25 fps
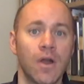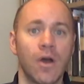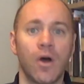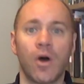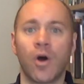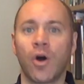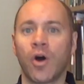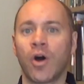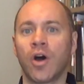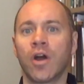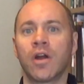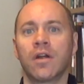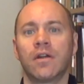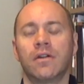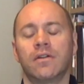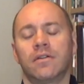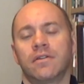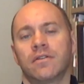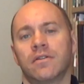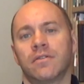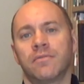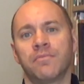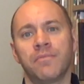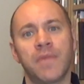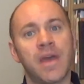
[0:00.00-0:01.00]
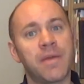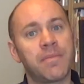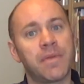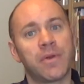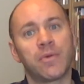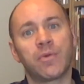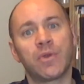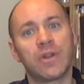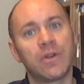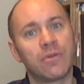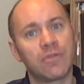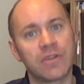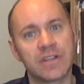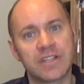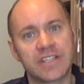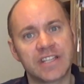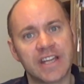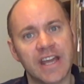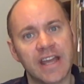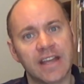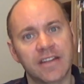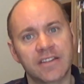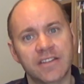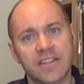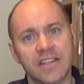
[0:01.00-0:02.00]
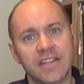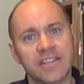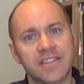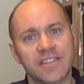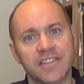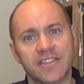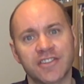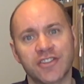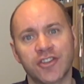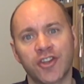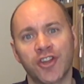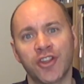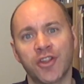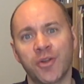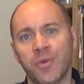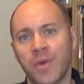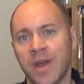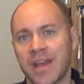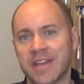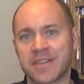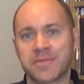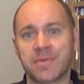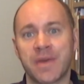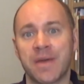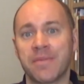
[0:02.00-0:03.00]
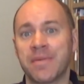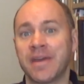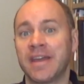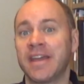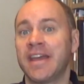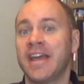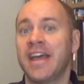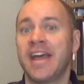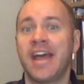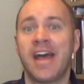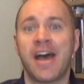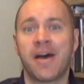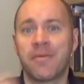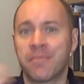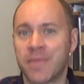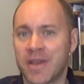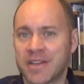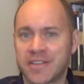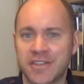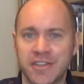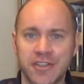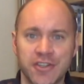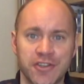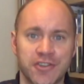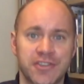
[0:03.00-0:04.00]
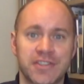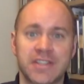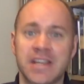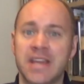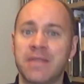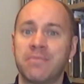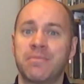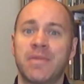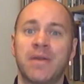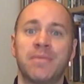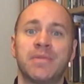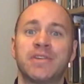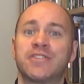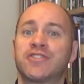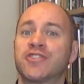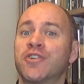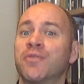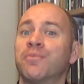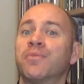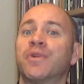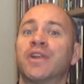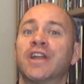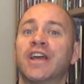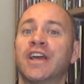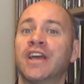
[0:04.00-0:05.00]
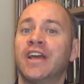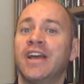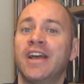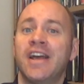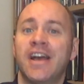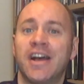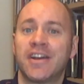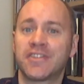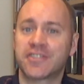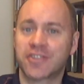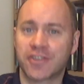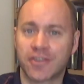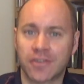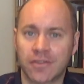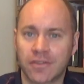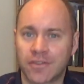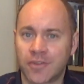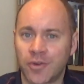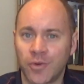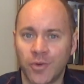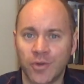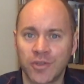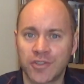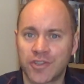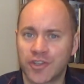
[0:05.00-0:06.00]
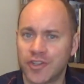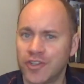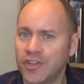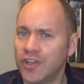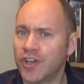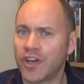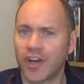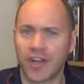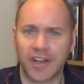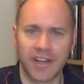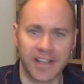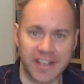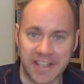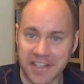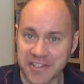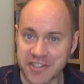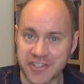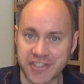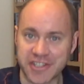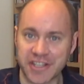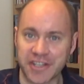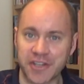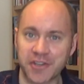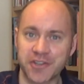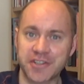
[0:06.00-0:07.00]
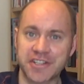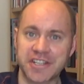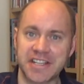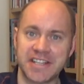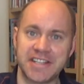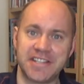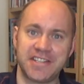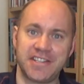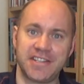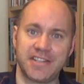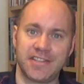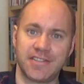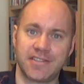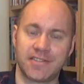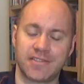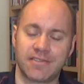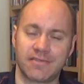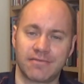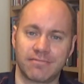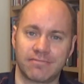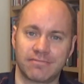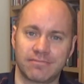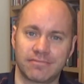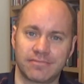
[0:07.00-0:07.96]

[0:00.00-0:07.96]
Or maybe we reject Jesus in other ways. Maybe a messenger sent, maybe somebody has told you, you got to consider Jesus.